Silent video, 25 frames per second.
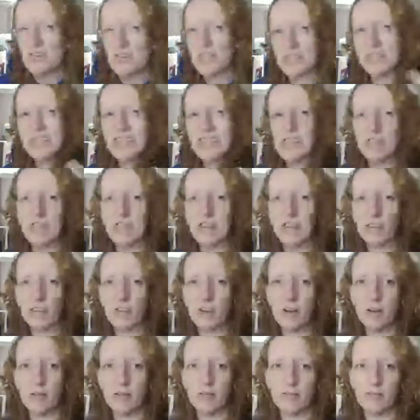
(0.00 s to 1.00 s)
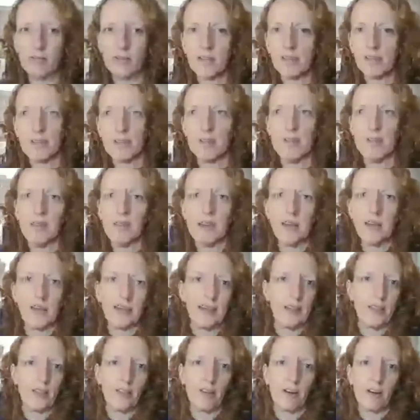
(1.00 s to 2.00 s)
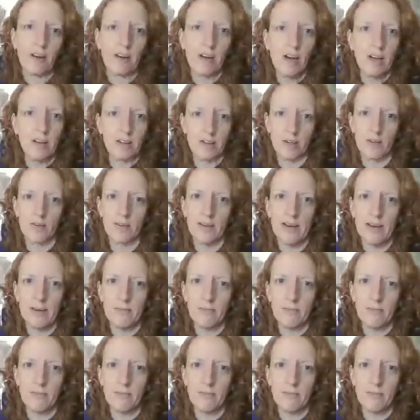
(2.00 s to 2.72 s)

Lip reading: sneaking around the golf? And then I thought, I can't do that